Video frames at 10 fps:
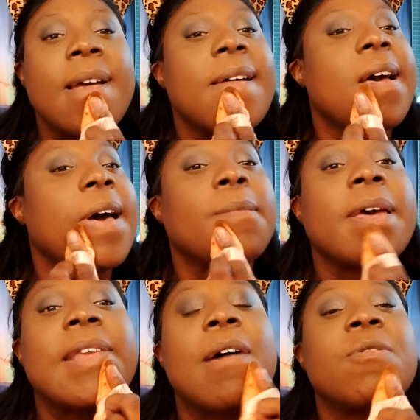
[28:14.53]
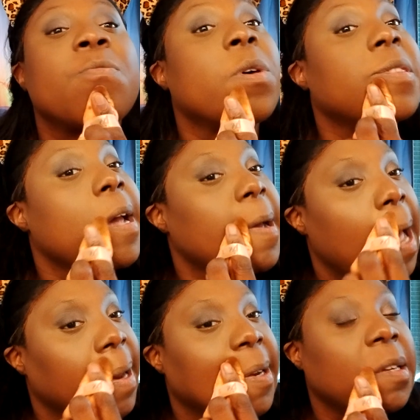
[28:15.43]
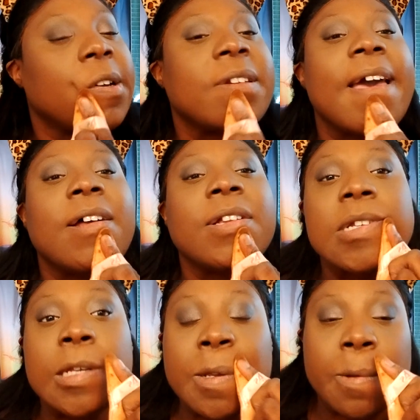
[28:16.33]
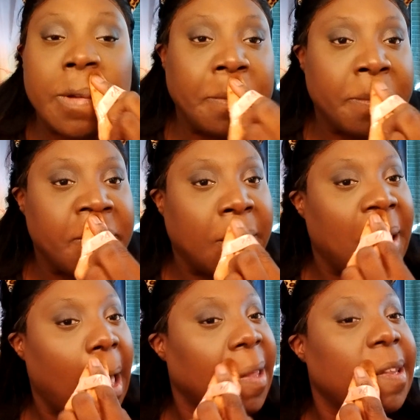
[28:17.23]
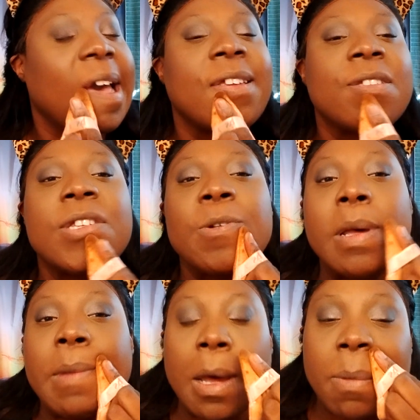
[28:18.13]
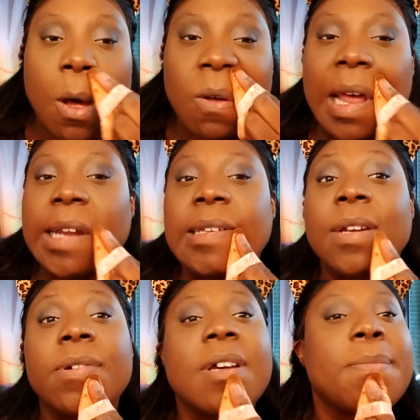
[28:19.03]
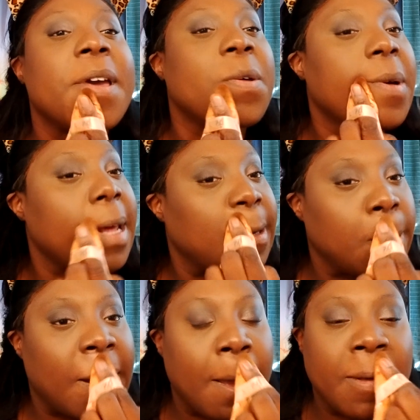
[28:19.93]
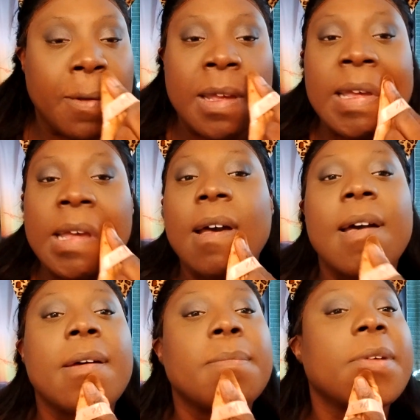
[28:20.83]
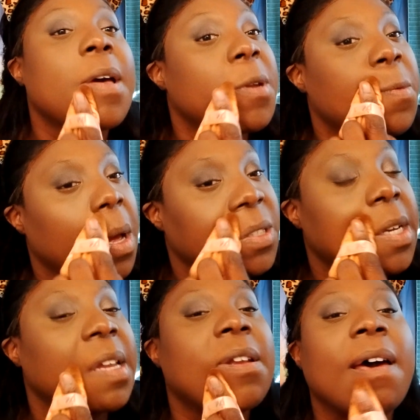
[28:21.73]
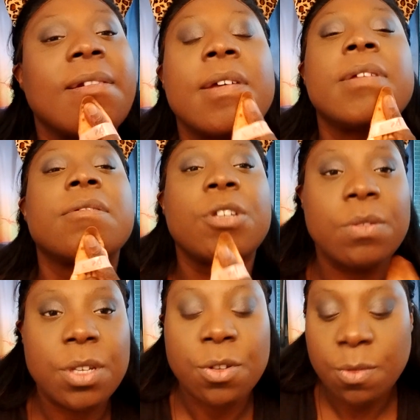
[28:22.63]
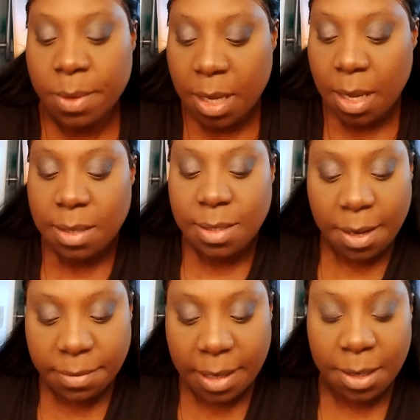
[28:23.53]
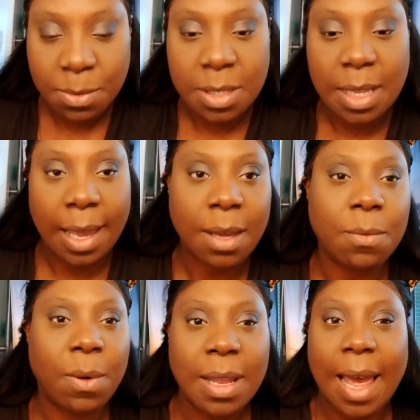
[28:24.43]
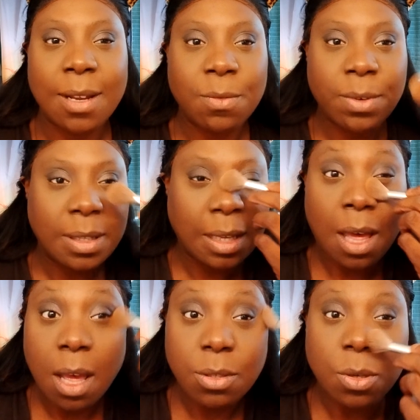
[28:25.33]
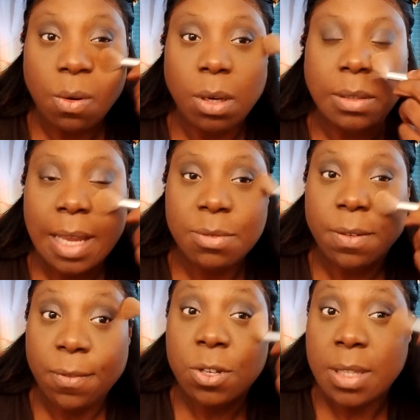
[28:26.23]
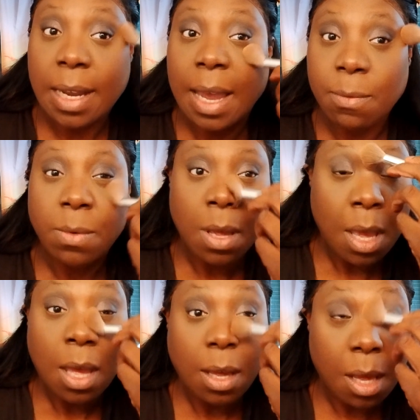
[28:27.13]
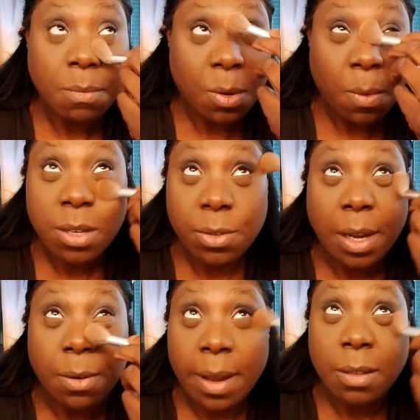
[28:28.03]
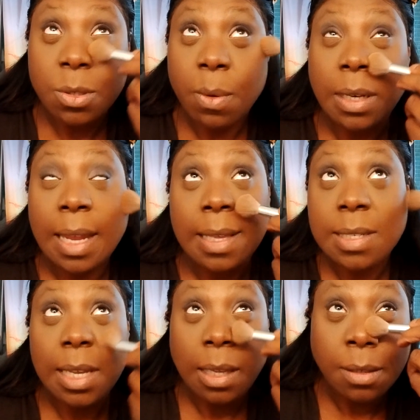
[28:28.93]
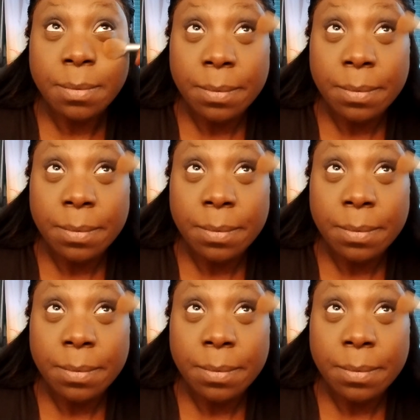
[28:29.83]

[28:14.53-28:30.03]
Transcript: And that was one thing I kind of learned how to do. I think I used to do my makeup a whole lot different compared to what I do now. Coming to watching a lot of YouTube stuff, that it was like, well, I don't really contour. That was the first thing I come to watch, like around 2019.